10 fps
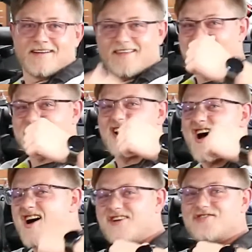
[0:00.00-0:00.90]
That is
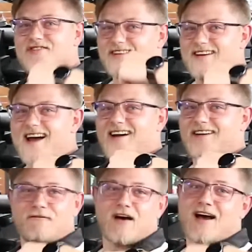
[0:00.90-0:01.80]

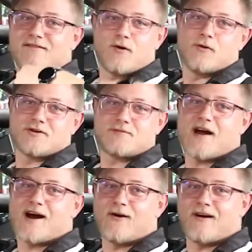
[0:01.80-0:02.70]
195
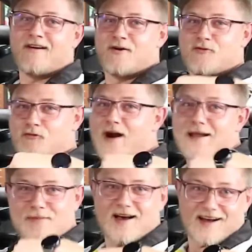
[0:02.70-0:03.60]
horsepower
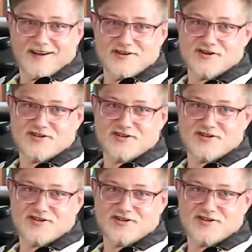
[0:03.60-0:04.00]
right behind your